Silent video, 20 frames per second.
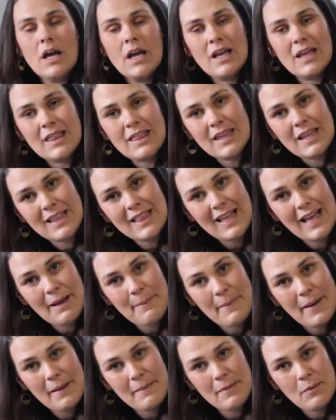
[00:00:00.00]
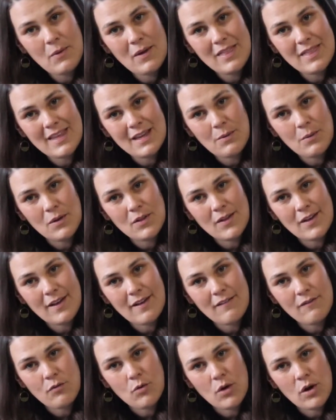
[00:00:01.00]
I think that might be one thing we're
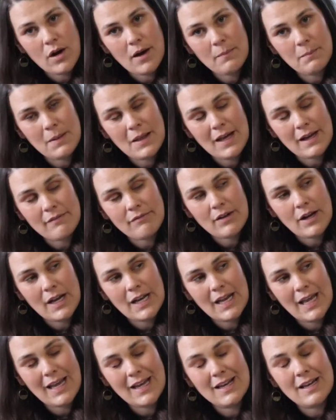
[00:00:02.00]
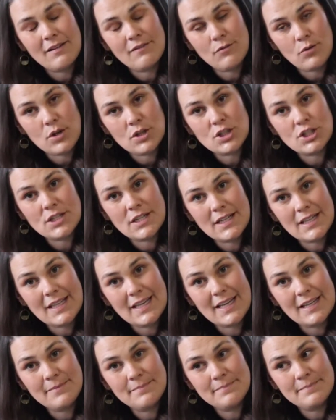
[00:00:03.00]
looking for on Black Friday,
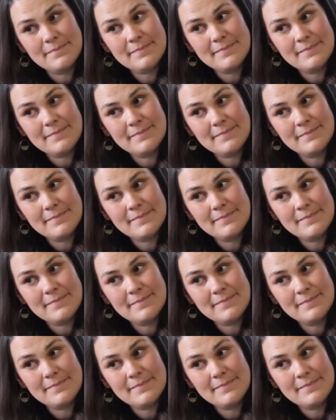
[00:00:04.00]
unfortunately.